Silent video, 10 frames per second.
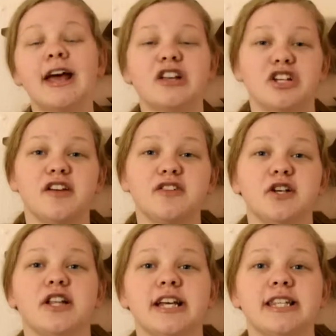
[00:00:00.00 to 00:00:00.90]
She gives
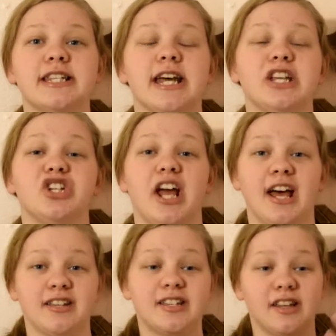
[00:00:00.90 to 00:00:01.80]
you a list and she
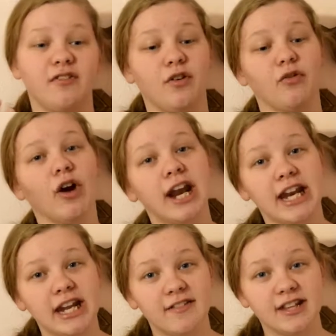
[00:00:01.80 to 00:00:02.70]
asks if you've read
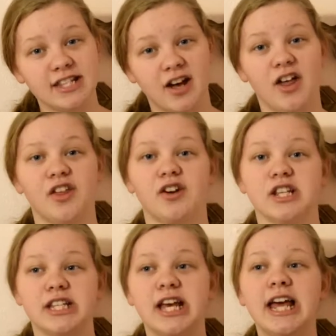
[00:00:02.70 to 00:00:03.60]
any of these
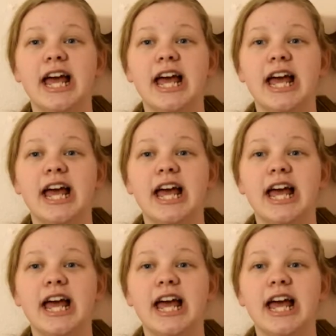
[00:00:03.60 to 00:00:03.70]
authors,